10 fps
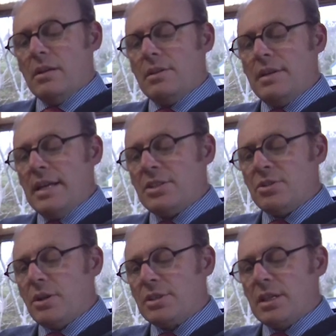The next
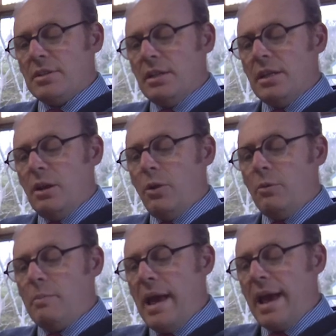crossing the little
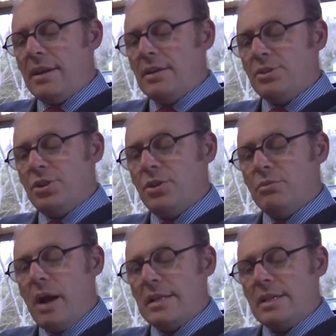old man turned
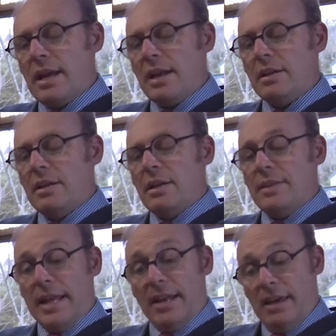right again,
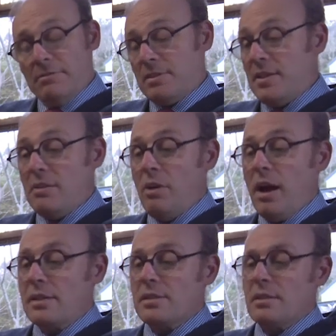then left, and then
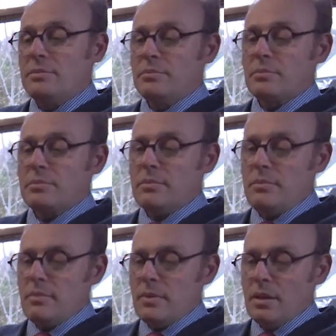right.
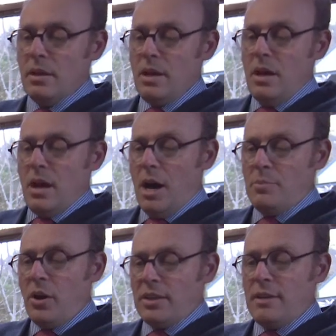"I'm
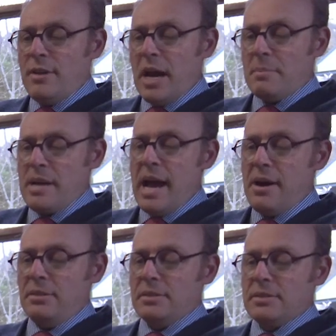not giving up
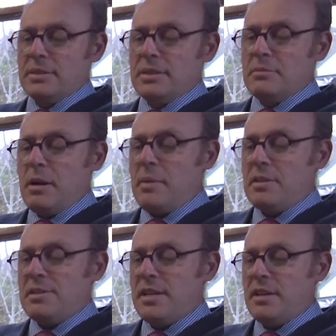now," my
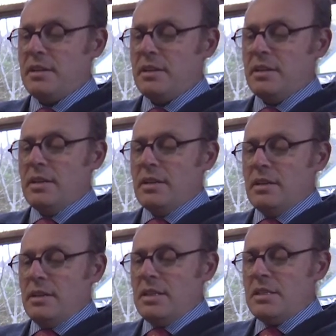mother said.
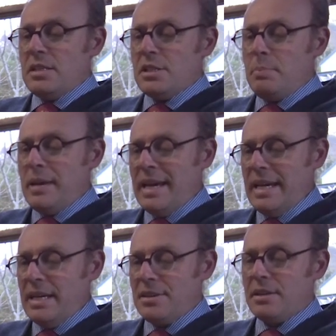"He's
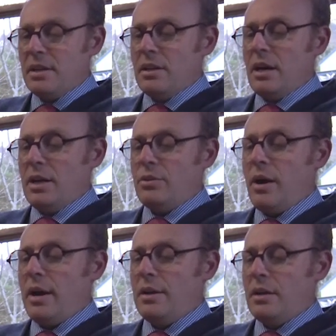disappeared," I
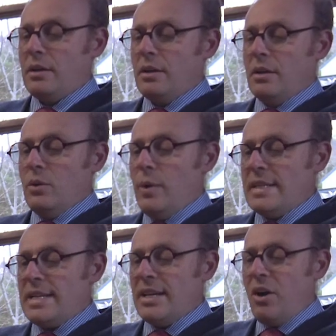cried.
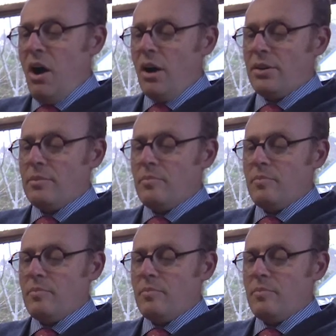"Where's he gone?"